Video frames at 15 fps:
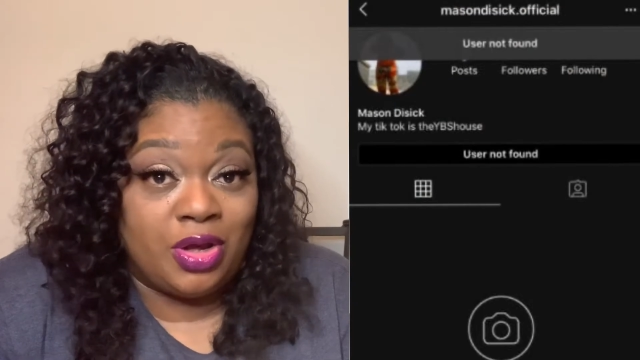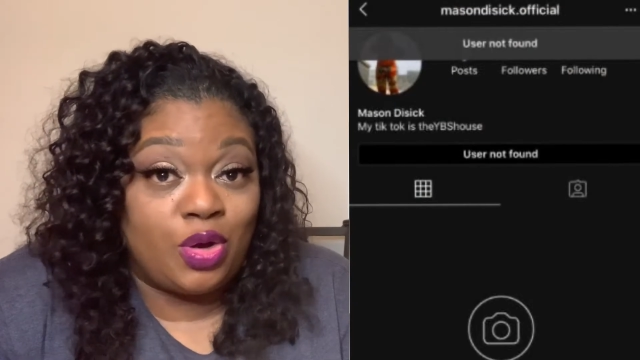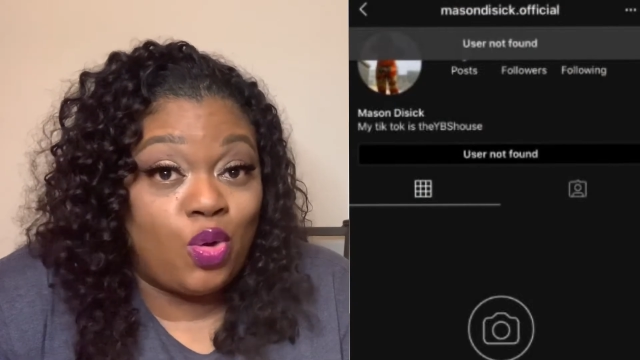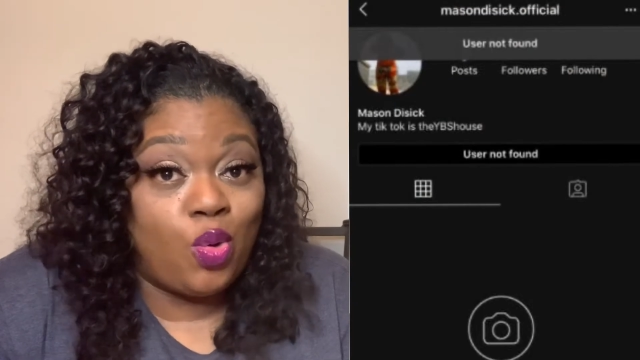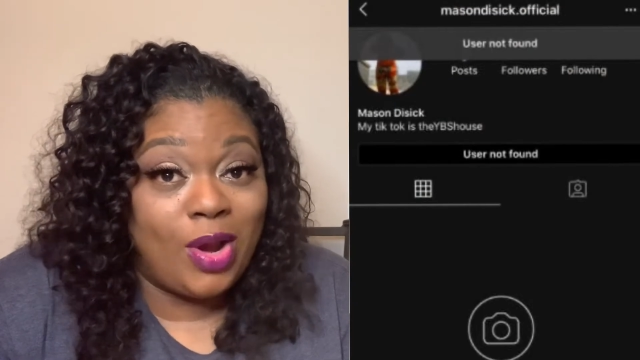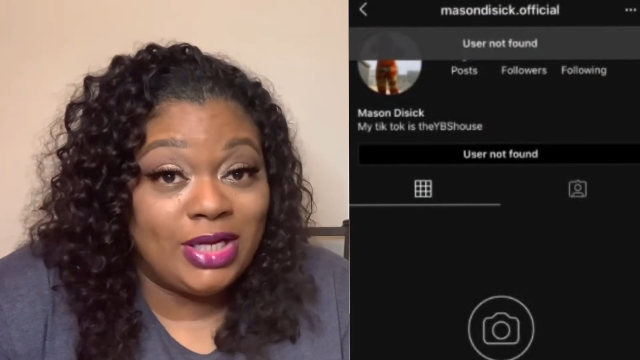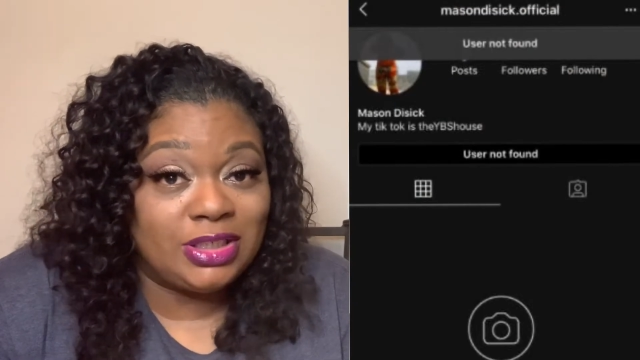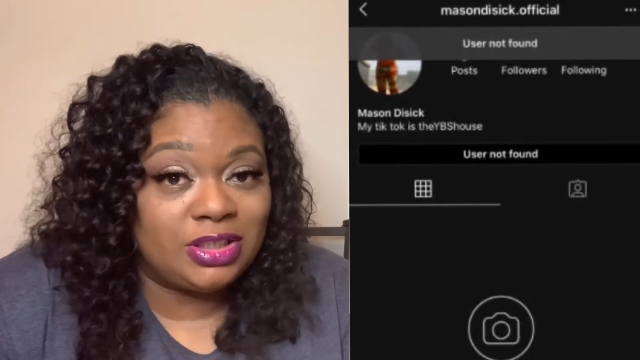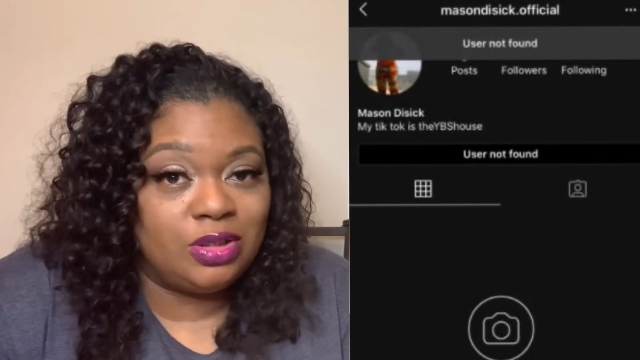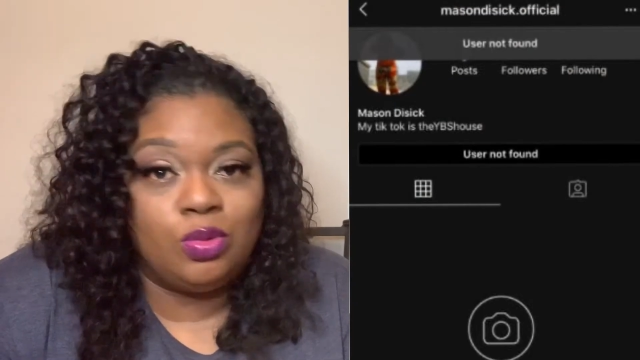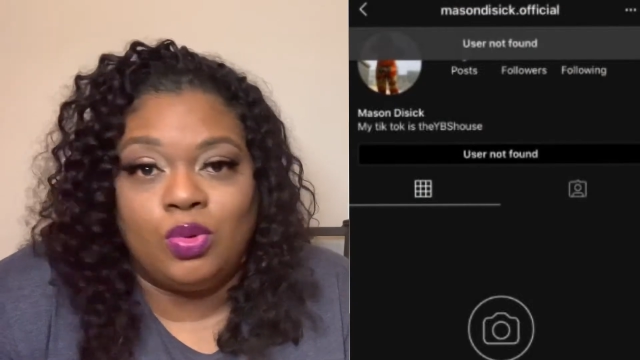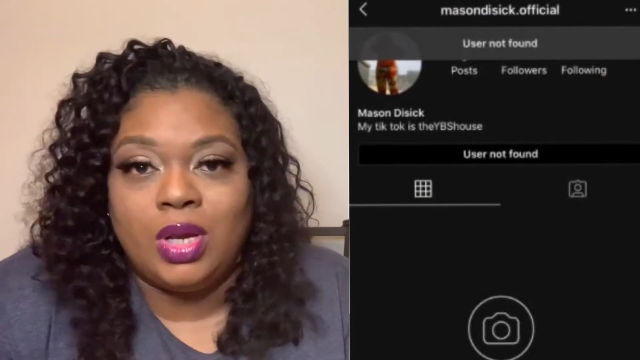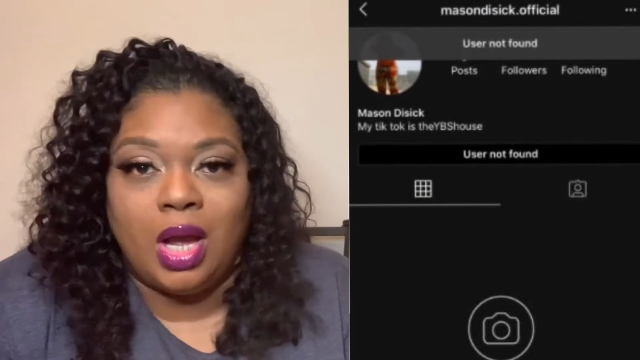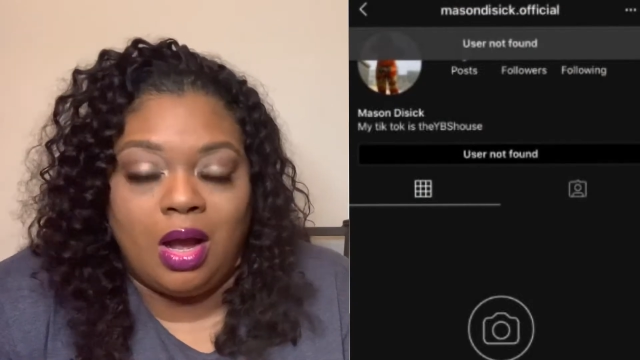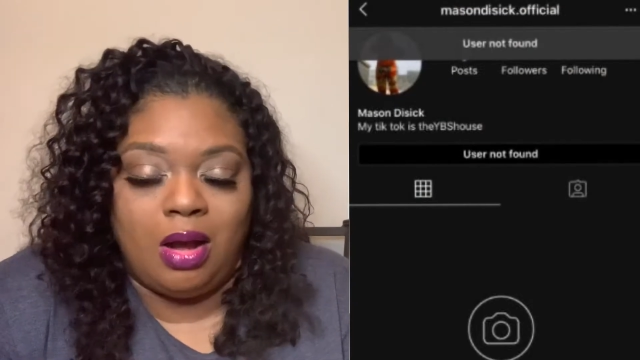question
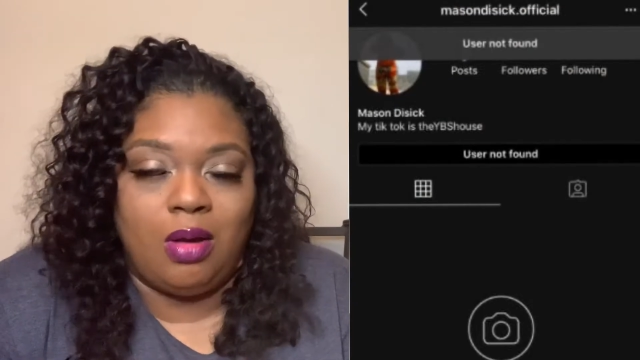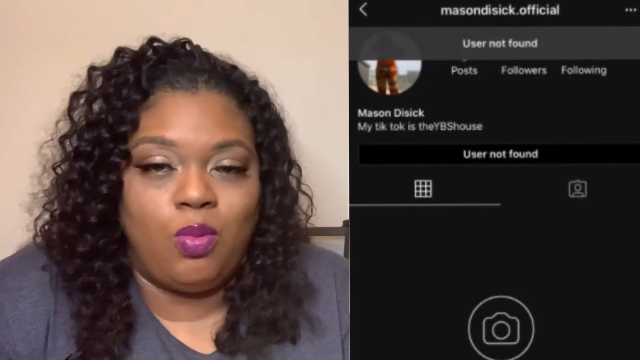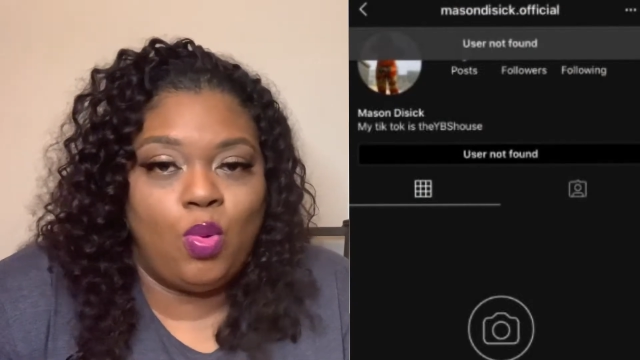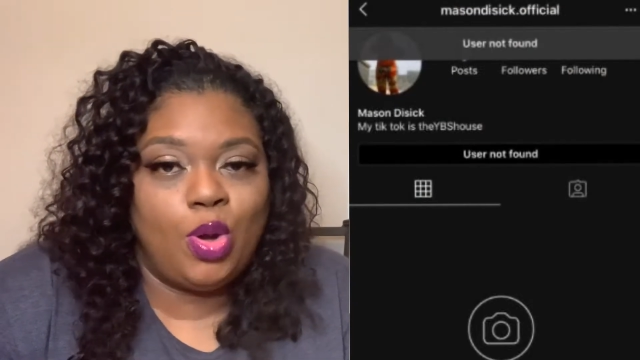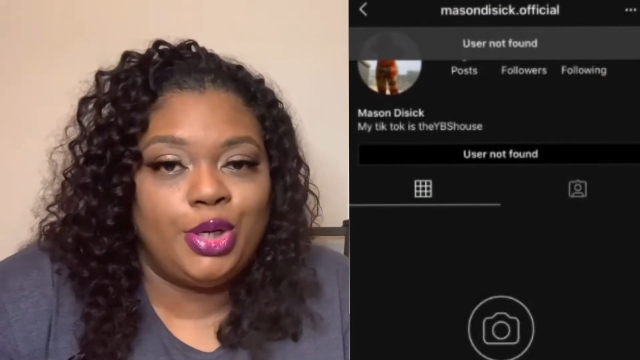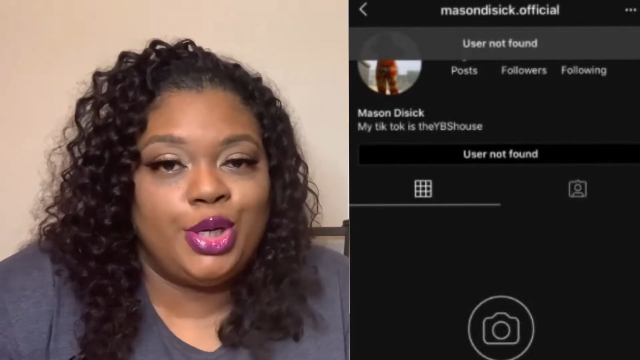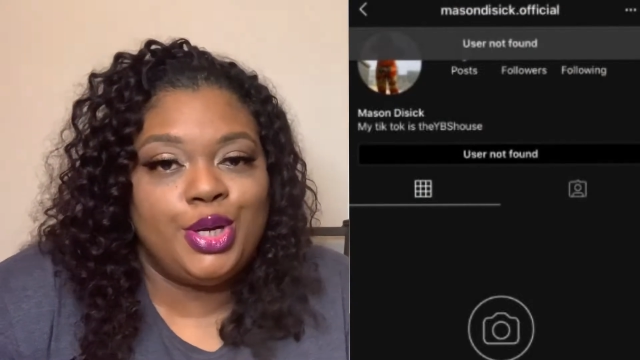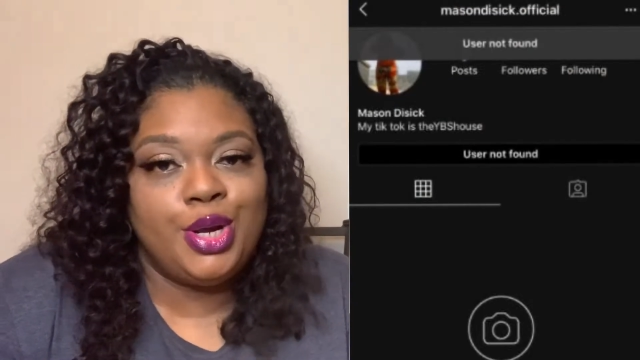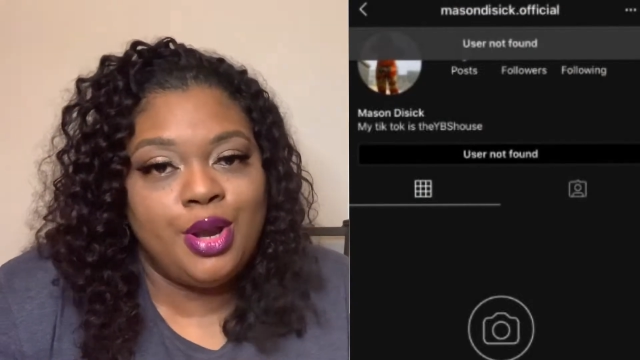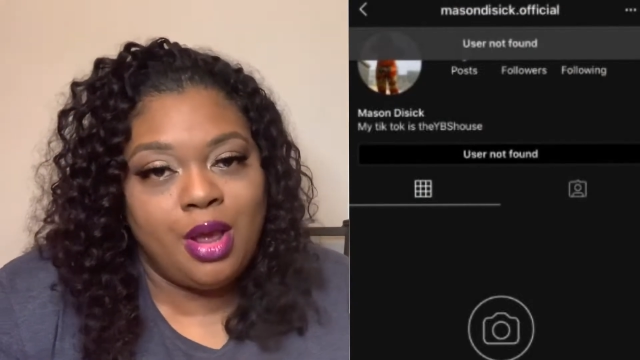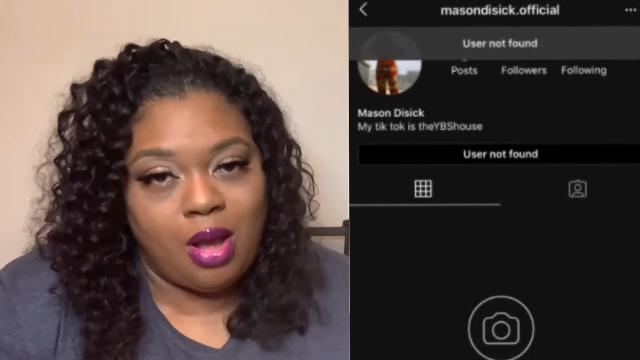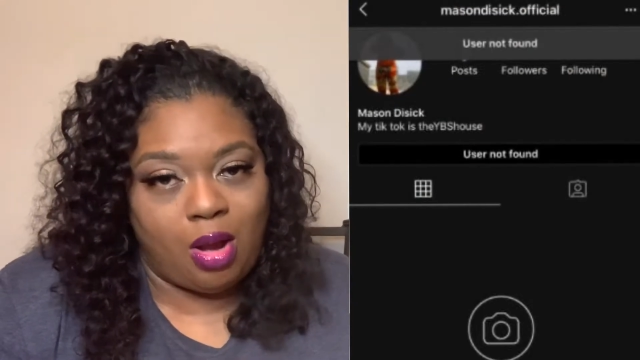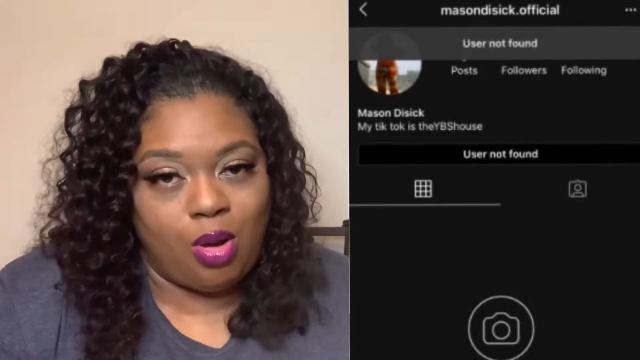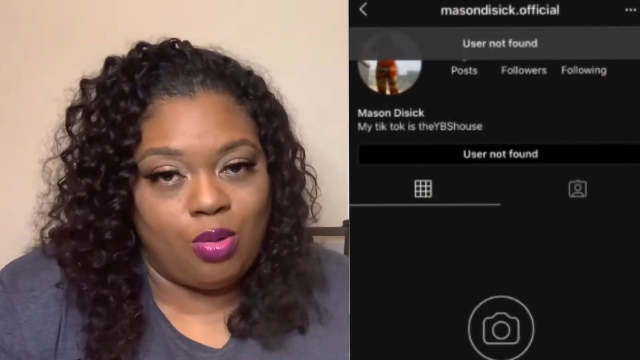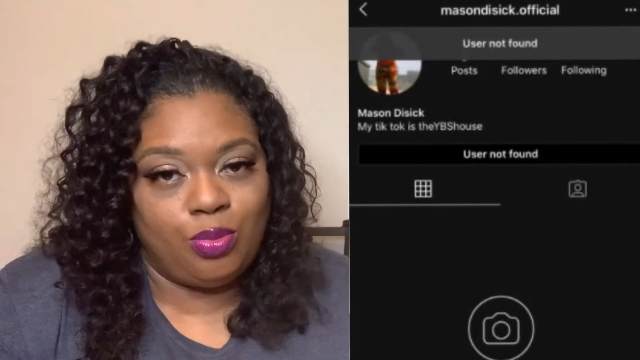we all want to
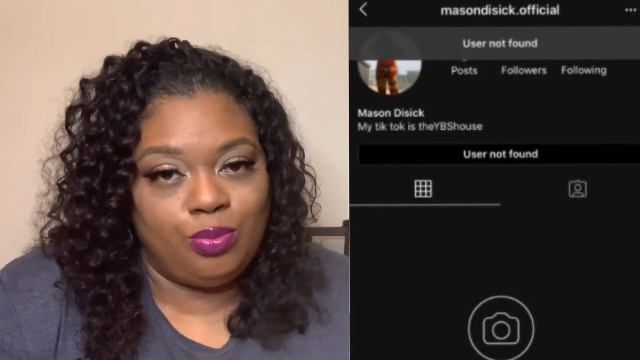know.